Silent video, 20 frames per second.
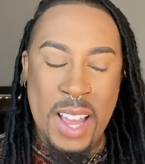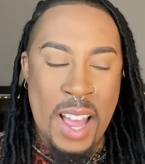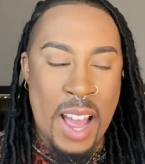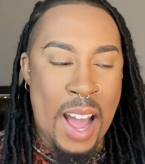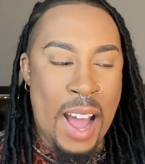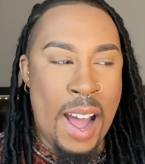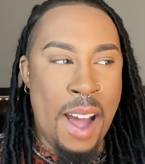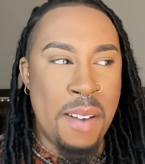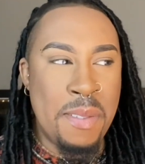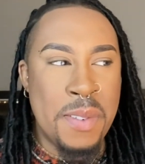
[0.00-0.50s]

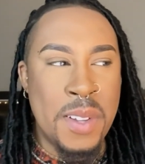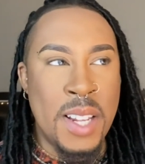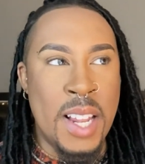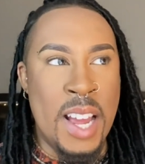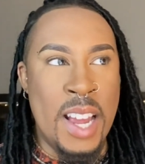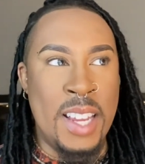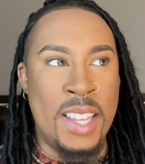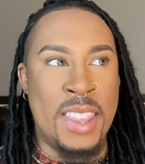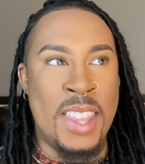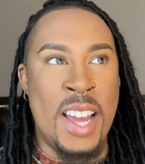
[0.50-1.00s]
I feel
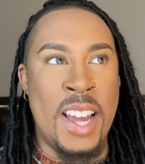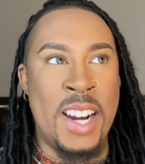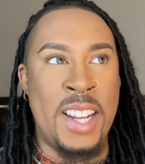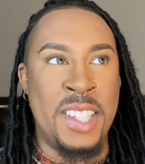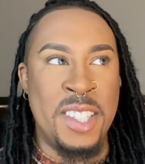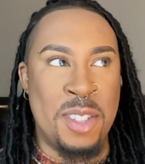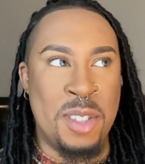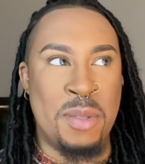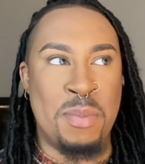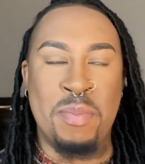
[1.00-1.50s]
like that
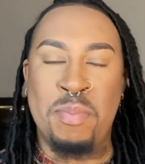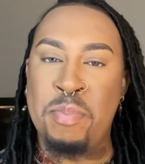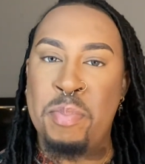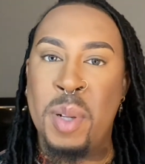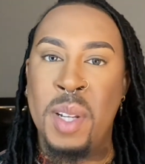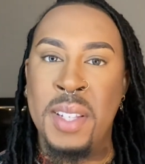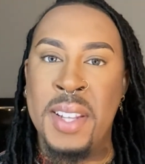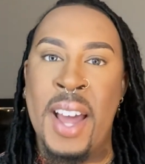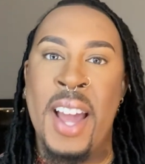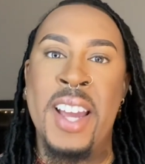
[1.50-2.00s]
is
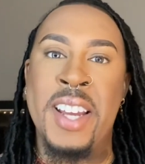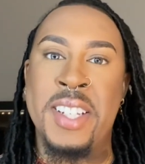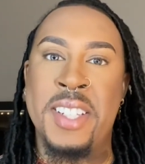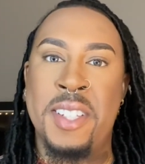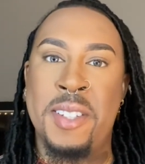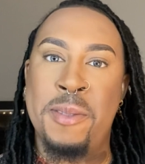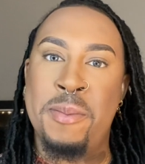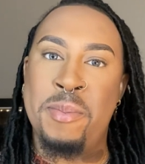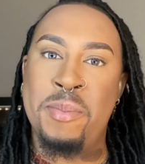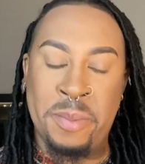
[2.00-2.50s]
polite.